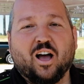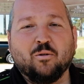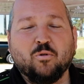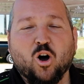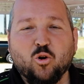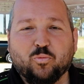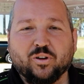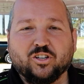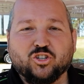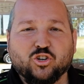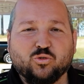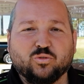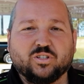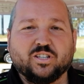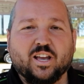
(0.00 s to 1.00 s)
I'm hoping
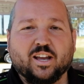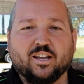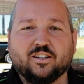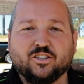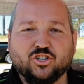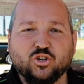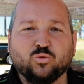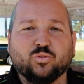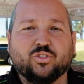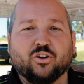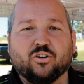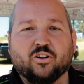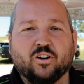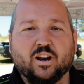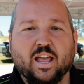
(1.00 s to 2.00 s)
June 2nd and June
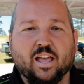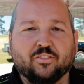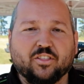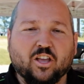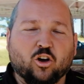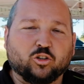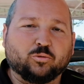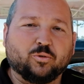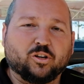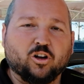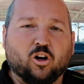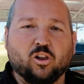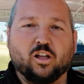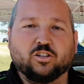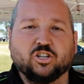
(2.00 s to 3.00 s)
3rd at the Ultimate
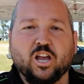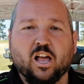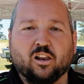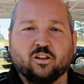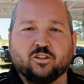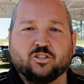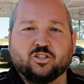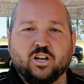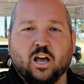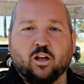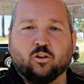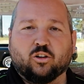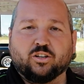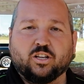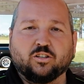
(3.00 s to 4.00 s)
Callout Challenge
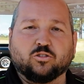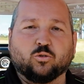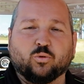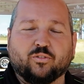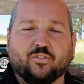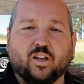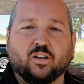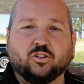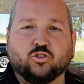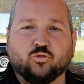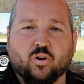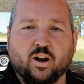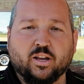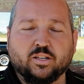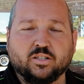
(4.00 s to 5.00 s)
Outlaw Diesel Revenge
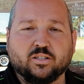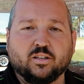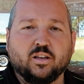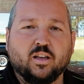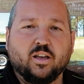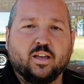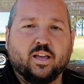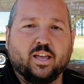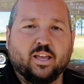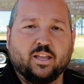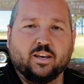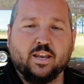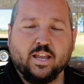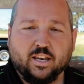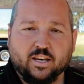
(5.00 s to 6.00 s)
race
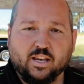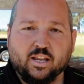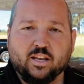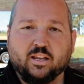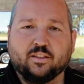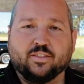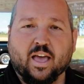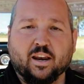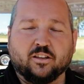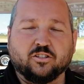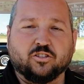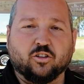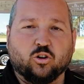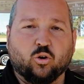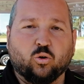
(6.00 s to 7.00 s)
in Indy. That is
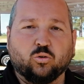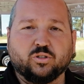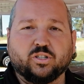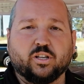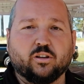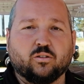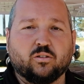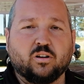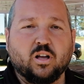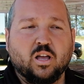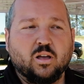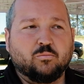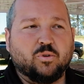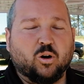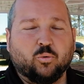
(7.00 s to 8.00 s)
the goal still,
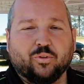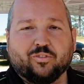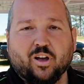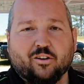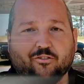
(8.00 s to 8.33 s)
but we've got